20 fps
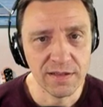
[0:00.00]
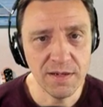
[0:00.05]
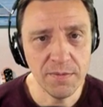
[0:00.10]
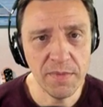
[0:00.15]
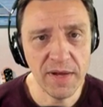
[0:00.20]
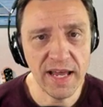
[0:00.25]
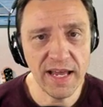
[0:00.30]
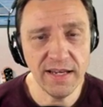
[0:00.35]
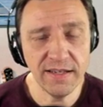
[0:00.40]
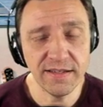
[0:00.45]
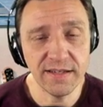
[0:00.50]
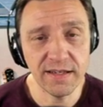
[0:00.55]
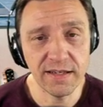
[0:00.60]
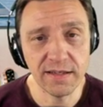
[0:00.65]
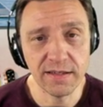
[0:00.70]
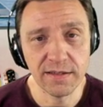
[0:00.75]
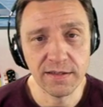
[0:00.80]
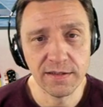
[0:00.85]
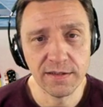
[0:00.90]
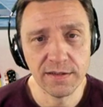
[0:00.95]

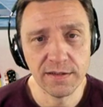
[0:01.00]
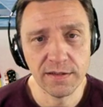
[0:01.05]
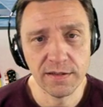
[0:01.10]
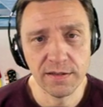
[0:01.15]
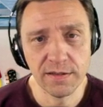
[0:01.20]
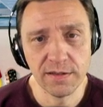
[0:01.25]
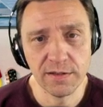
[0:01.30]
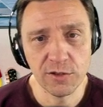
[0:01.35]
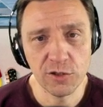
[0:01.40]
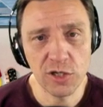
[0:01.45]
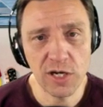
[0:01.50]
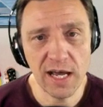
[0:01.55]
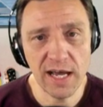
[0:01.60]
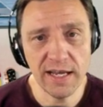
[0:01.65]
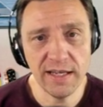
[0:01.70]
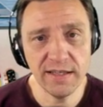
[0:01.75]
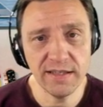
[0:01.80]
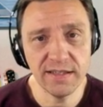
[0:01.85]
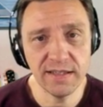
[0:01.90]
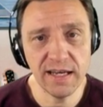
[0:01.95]
Amazing.
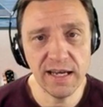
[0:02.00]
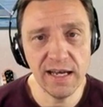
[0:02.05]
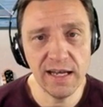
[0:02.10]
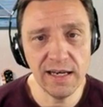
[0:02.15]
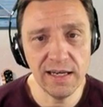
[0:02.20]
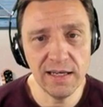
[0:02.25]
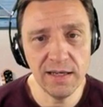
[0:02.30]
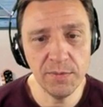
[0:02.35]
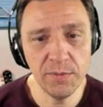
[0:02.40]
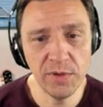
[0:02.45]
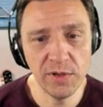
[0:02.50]
Giant skelly,